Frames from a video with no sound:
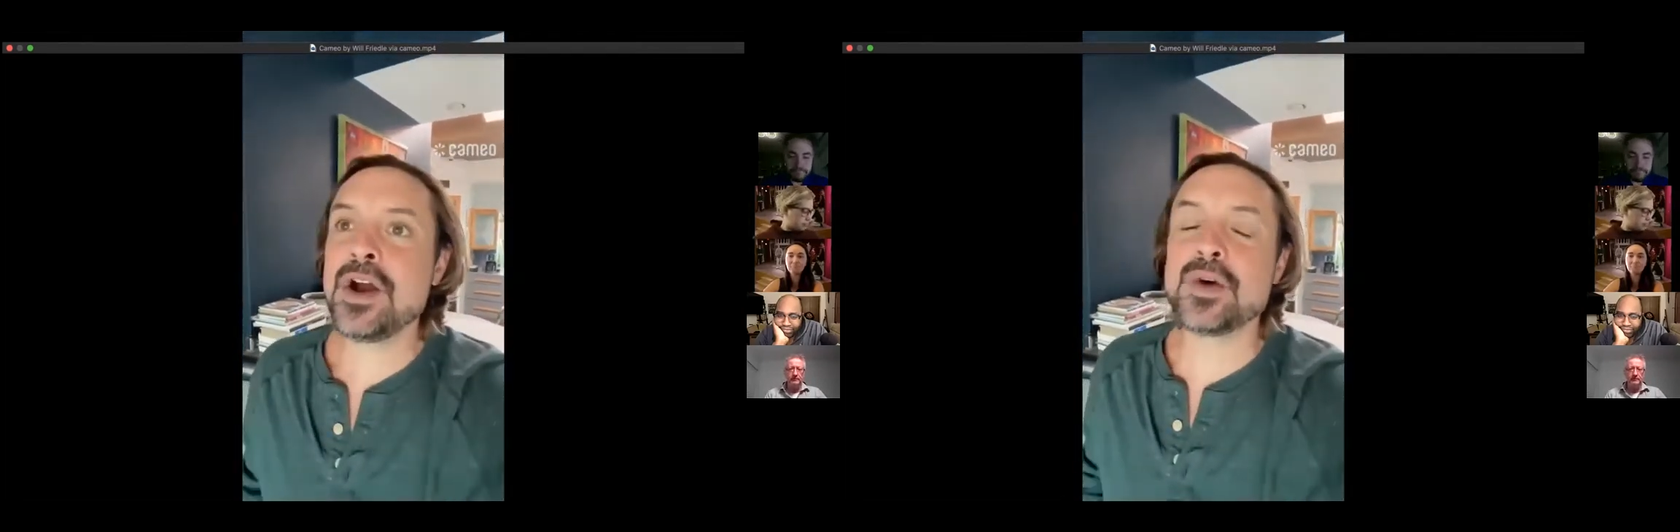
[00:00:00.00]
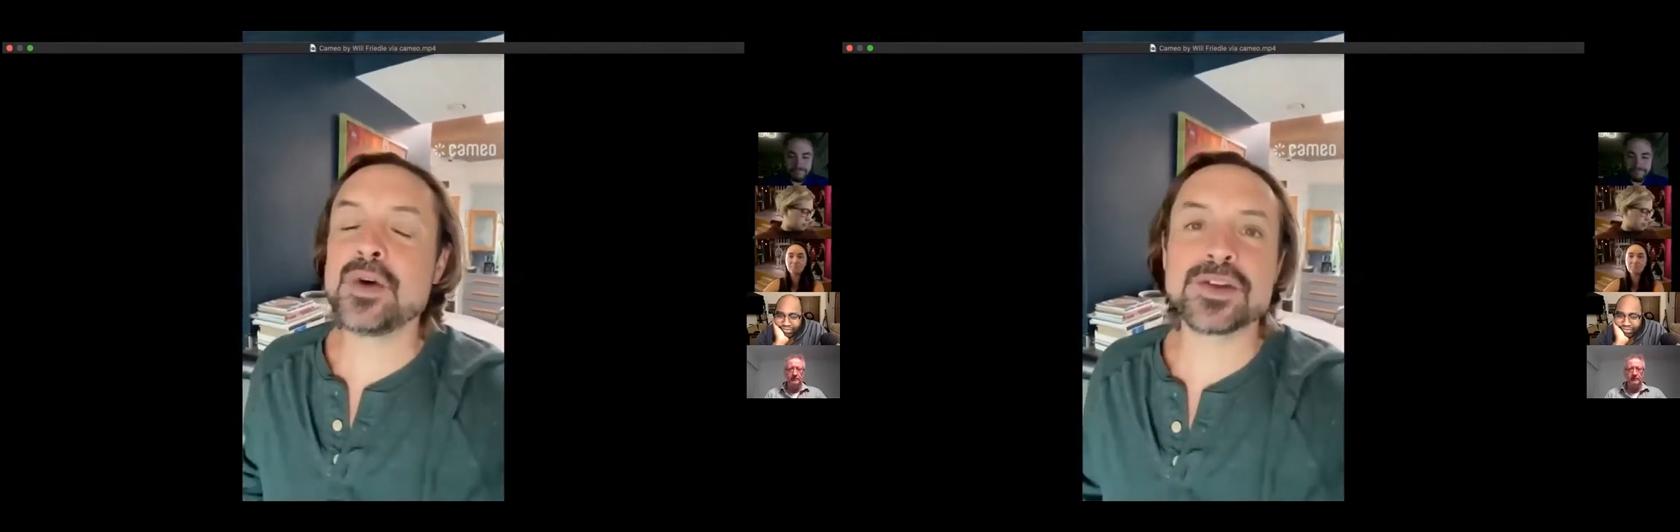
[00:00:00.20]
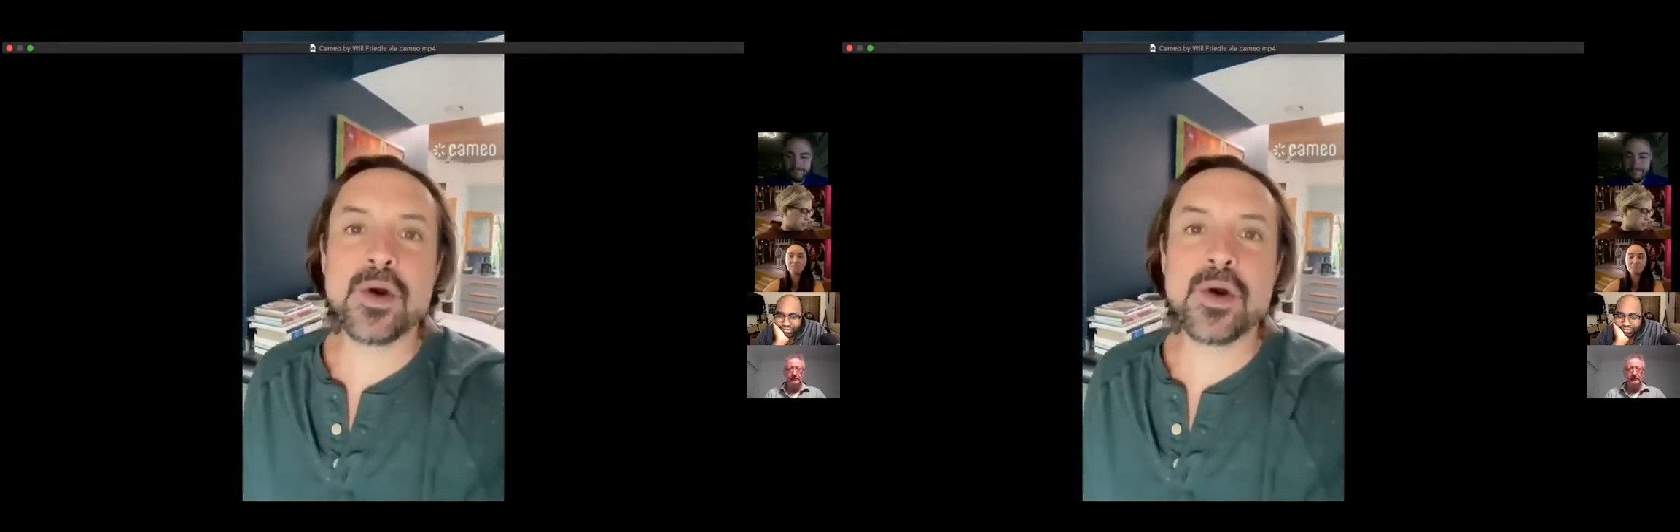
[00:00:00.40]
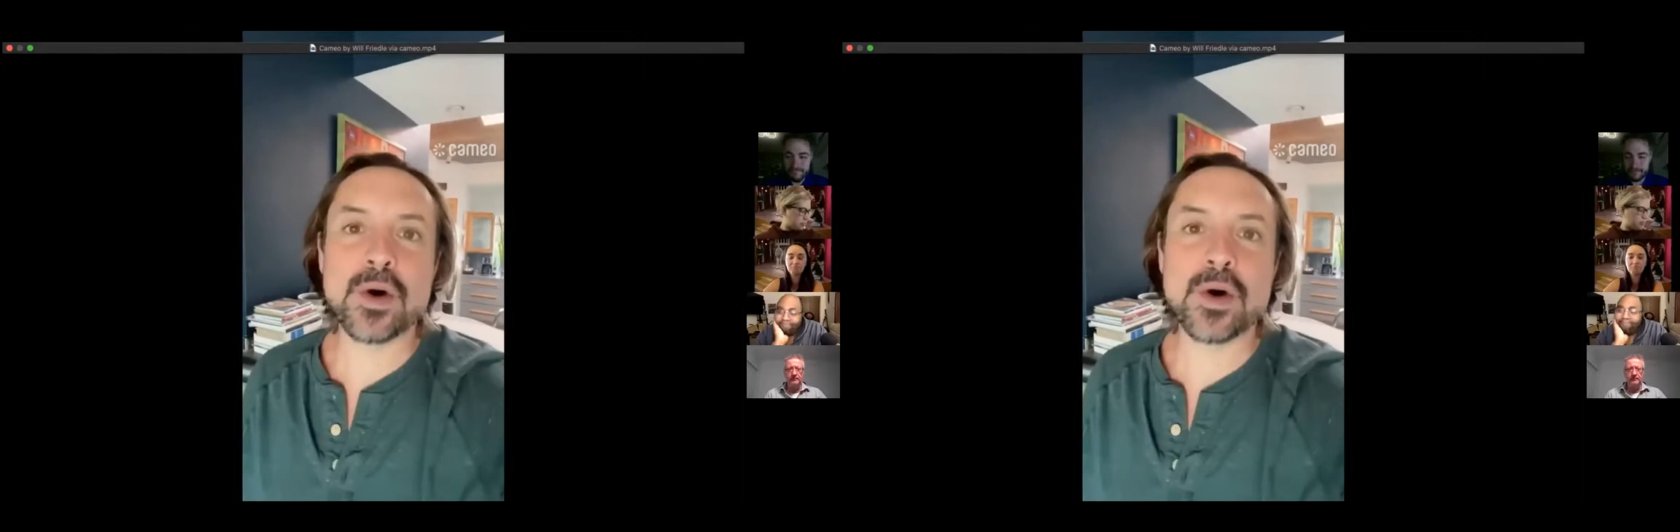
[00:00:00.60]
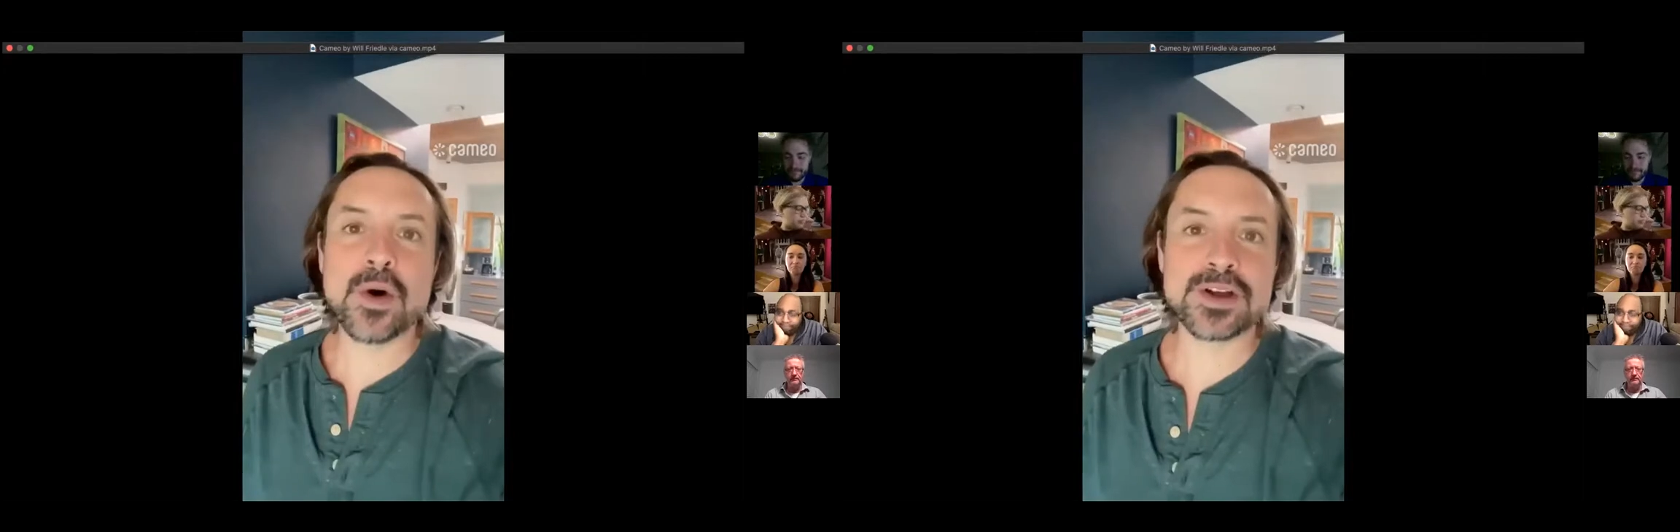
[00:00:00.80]
who was one
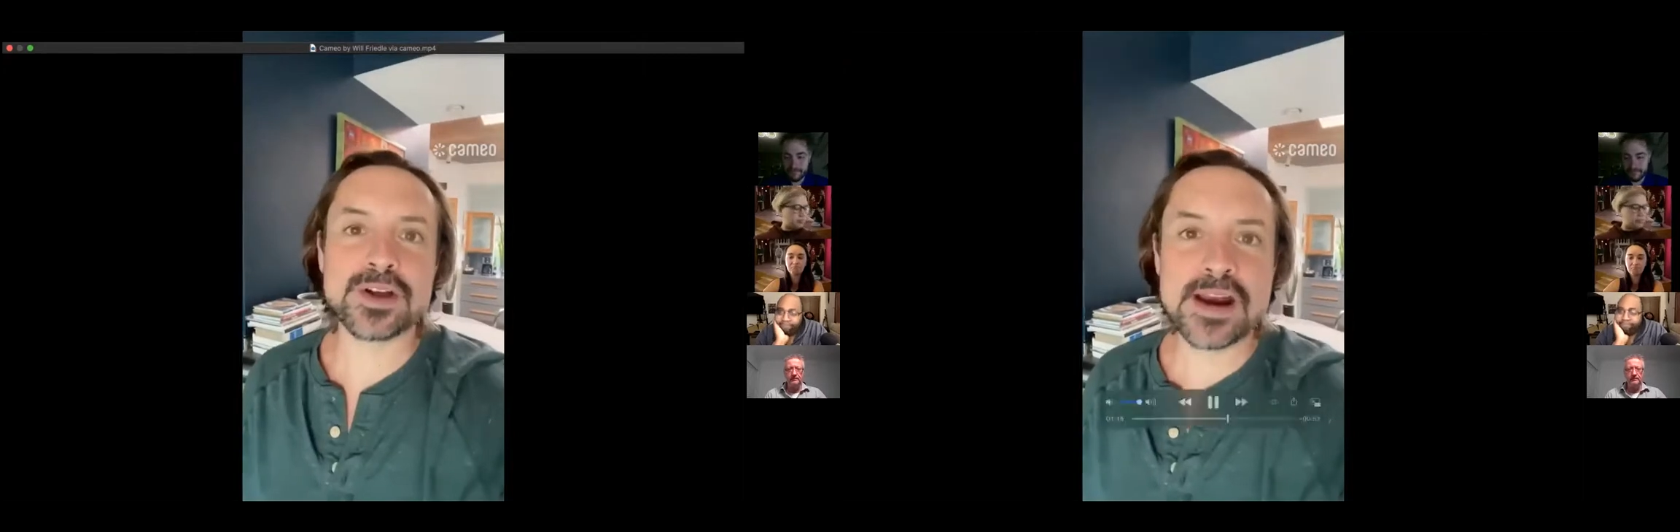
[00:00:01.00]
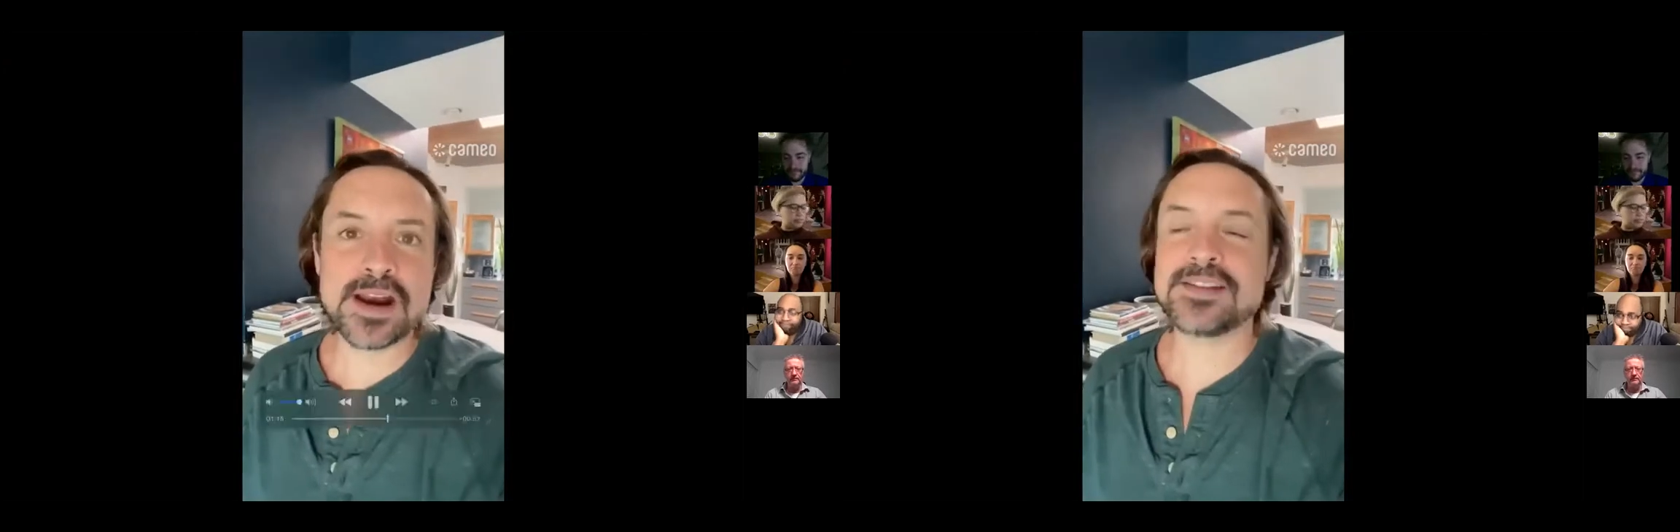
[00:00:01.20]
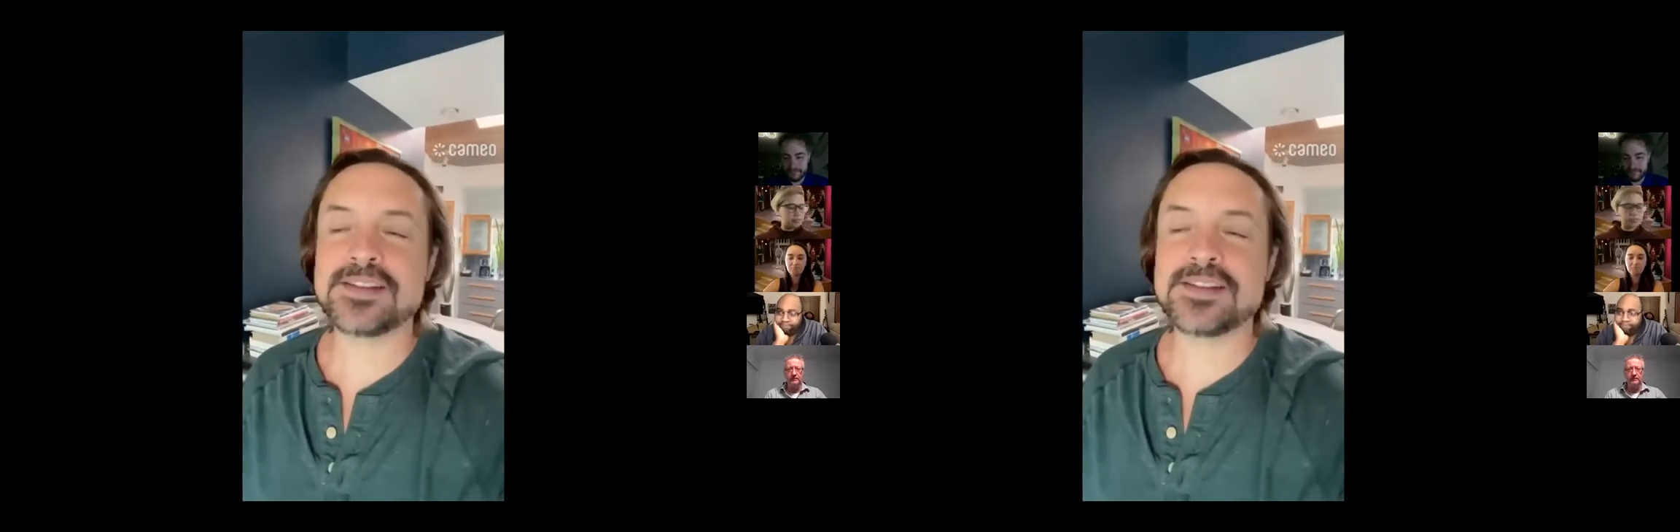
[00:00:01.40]
of the greatest